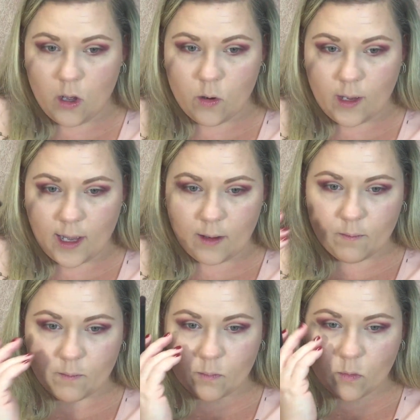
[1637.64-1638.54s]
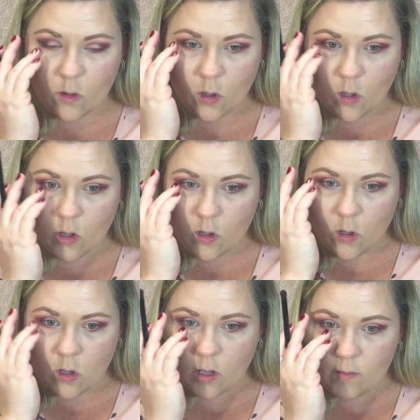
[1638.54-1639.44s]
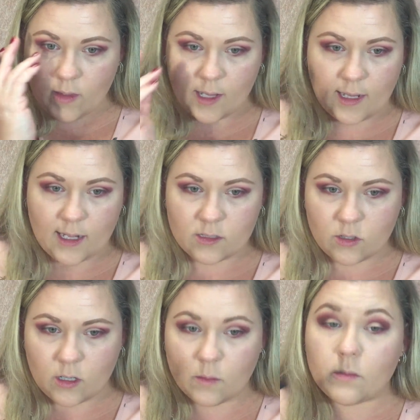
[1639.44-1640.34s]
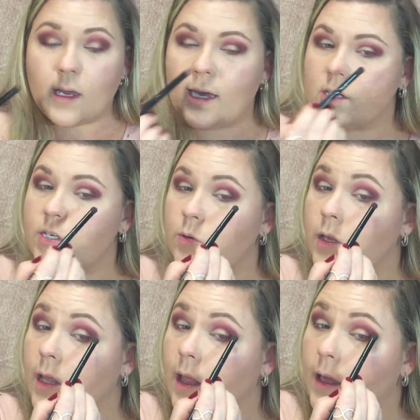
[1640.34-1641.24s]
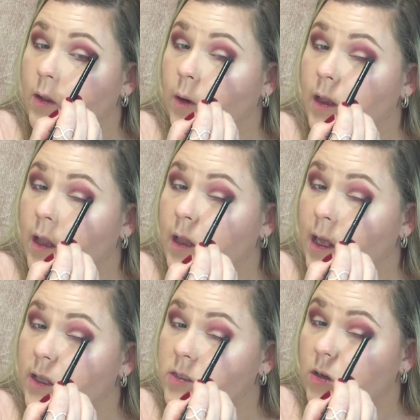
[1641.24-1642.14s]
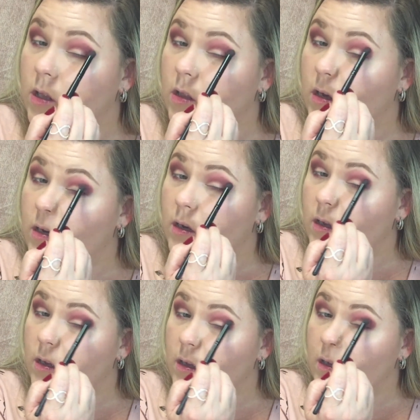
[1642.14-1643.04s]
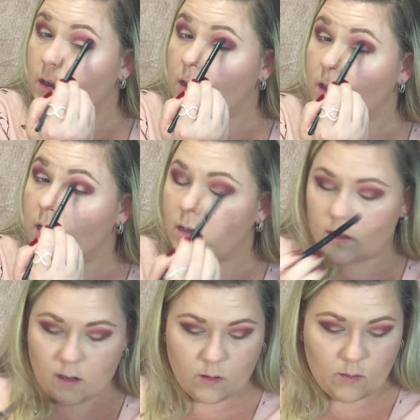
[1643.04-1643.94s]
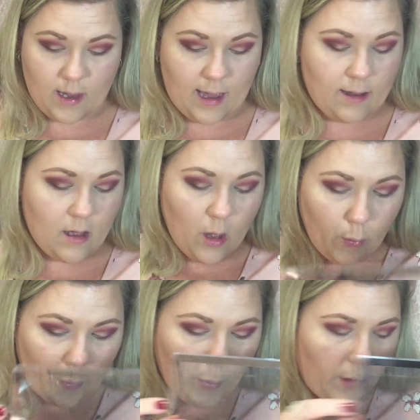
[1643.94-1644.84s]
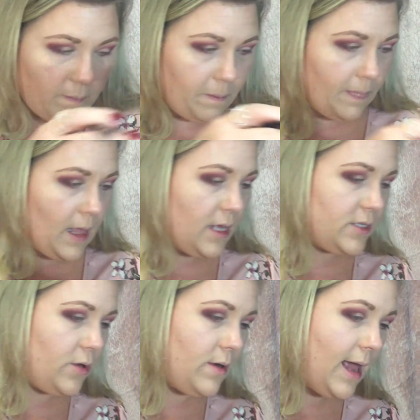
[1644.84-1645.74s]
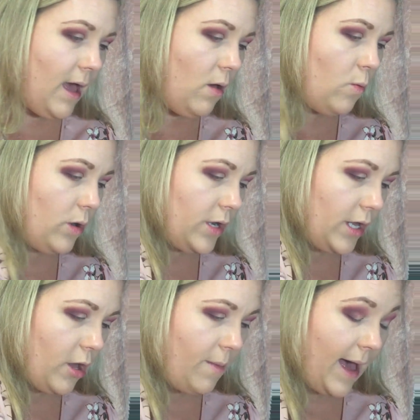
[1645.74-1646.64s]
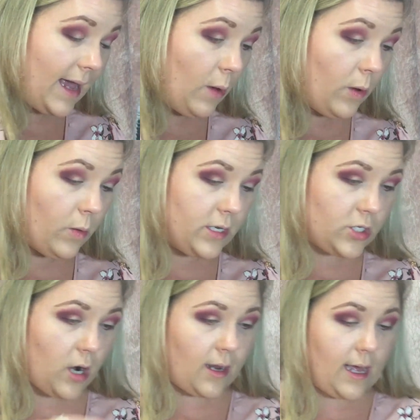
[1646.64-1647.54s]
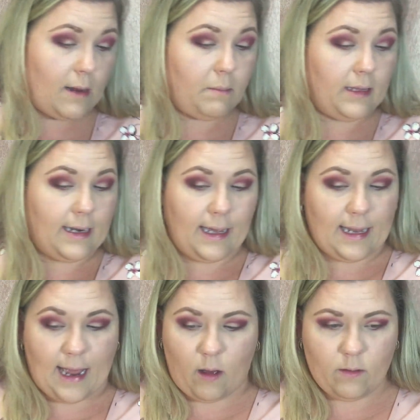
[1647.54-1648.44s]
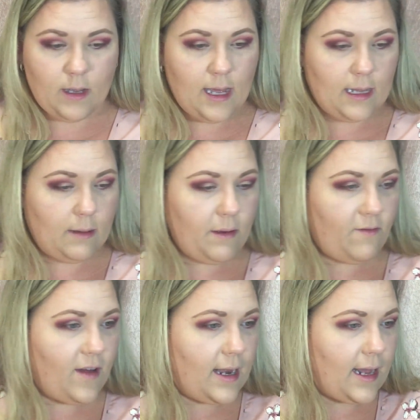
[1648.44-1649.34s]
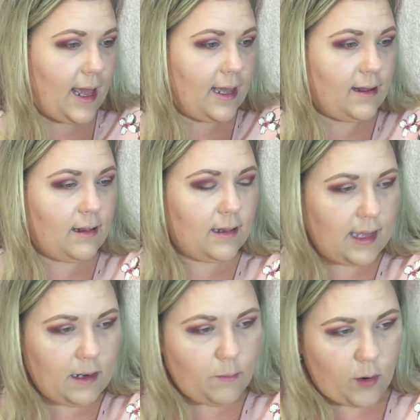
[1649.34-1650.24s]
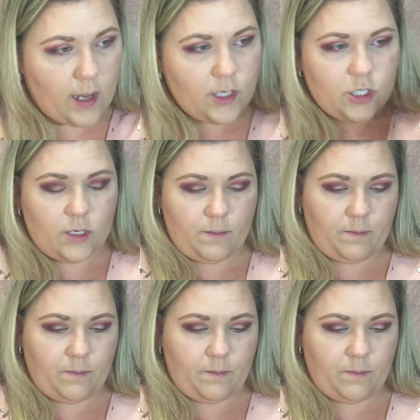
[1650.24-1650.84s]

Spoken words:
Okay. Thinking that's looking, I actually really like the way that that's going to look. Okay. So now we're gonna go back and we wanna start kind of blending it out. Let me find a clean brush.